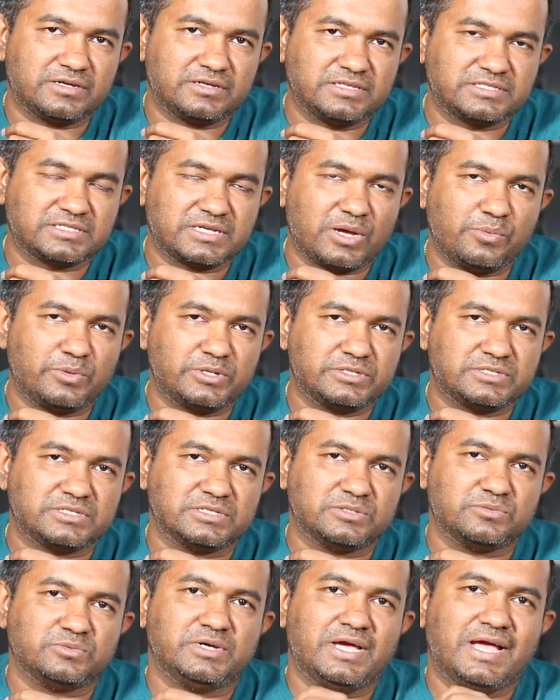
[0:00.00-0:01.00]
discovery
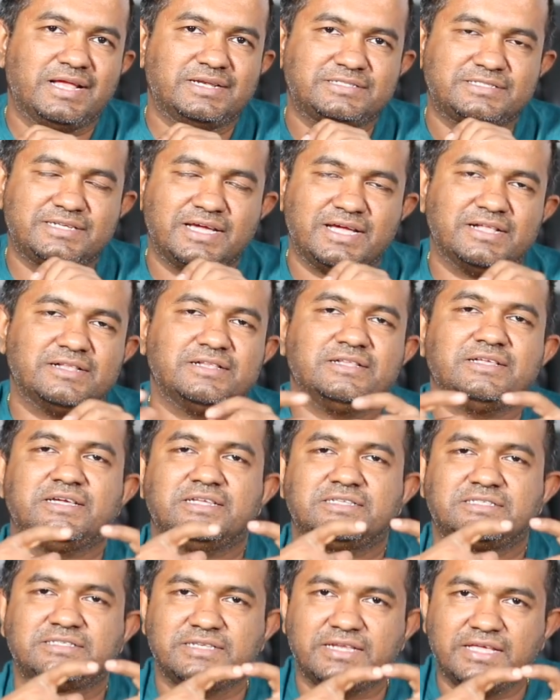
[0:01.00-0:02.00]
server and tell
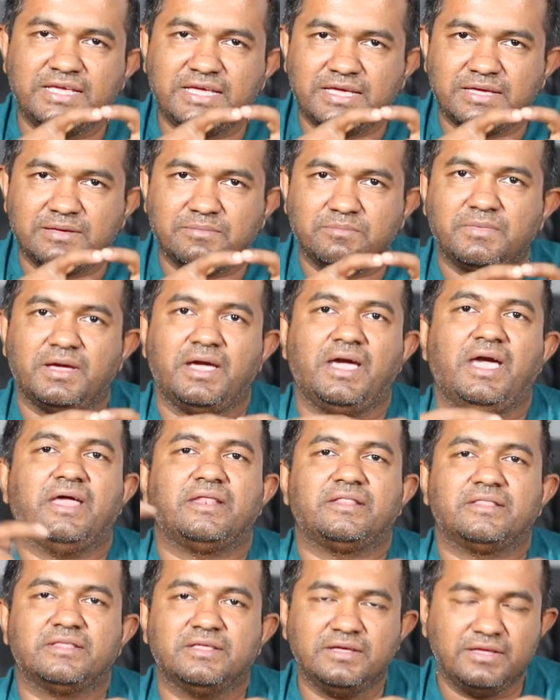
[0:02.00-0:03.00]
its name
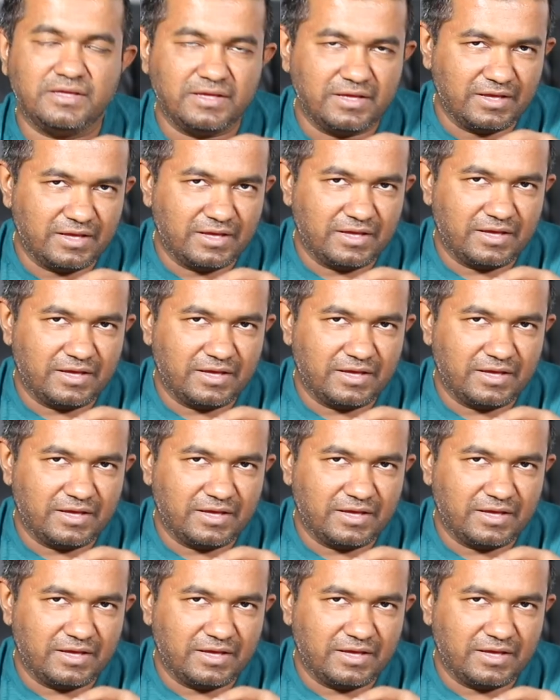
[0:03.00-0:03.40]
and the